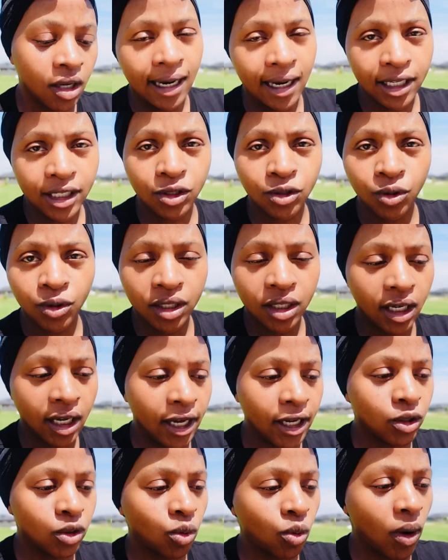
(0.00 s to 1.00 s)
Let's not
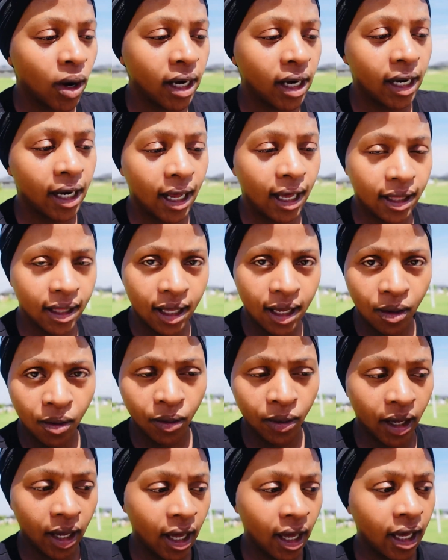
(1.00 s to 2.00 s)
lie to one another,
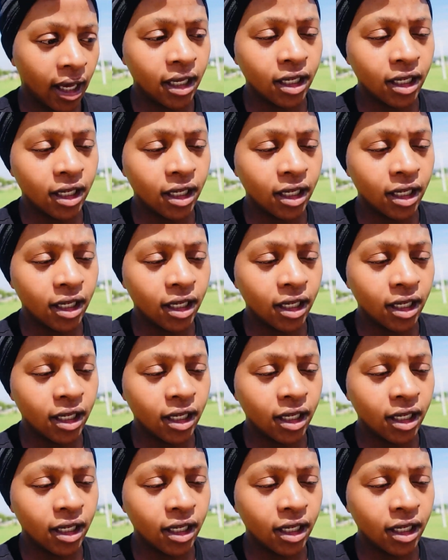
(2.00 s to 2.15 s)
okay?